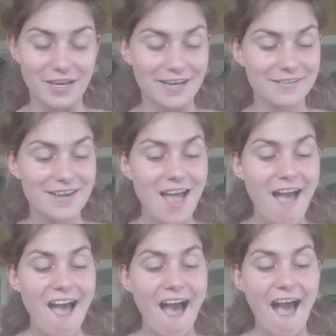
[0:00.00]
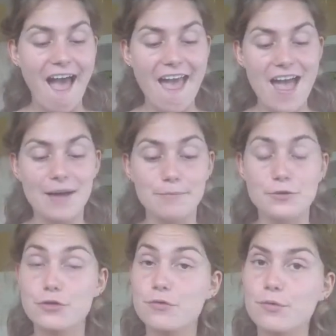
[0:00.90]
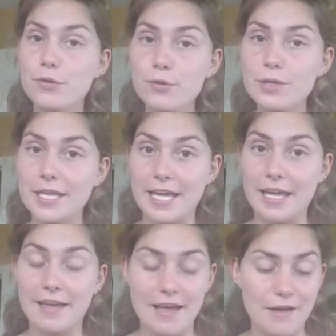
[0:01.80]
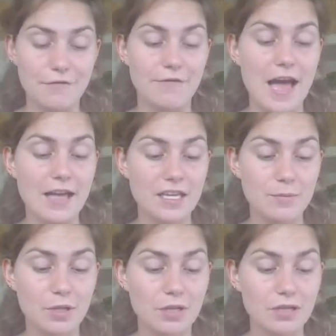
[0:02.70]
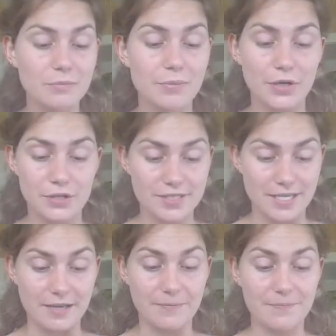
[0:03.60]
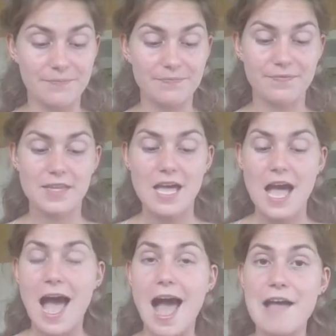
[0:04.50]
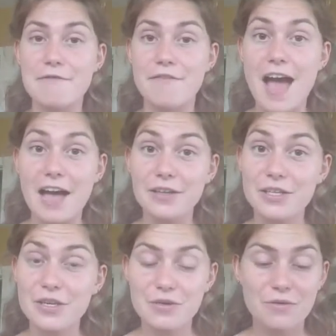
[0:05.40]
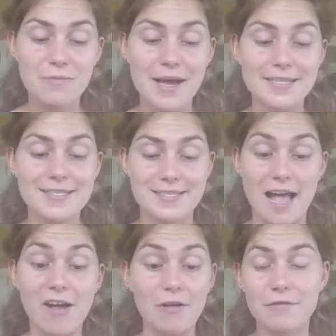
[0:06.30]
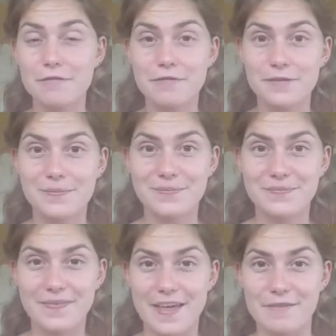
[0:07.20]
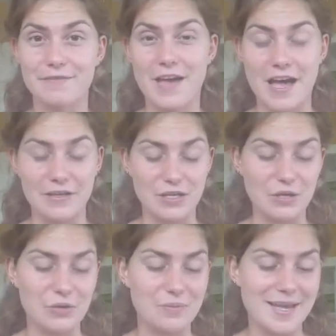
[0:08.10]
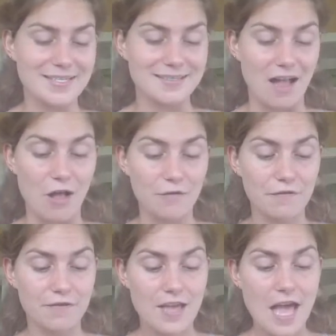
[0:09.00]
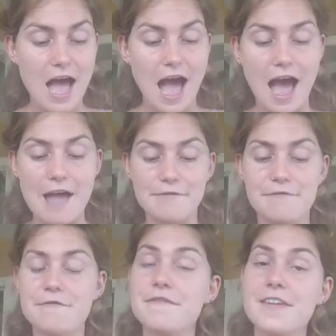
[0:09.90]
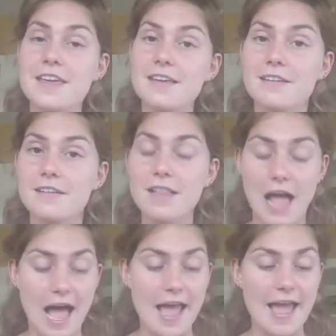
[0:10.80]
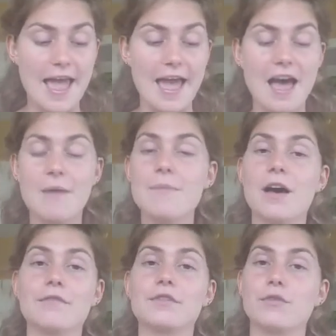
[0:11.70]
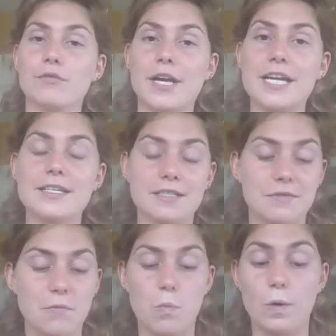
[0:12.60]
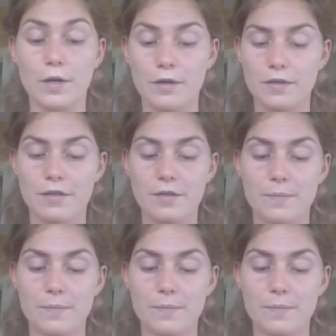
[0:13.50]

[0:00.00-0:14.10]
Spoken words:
Go ahead. I am truly a valuable person. I value myself. I value myself. I feel I am of great worth.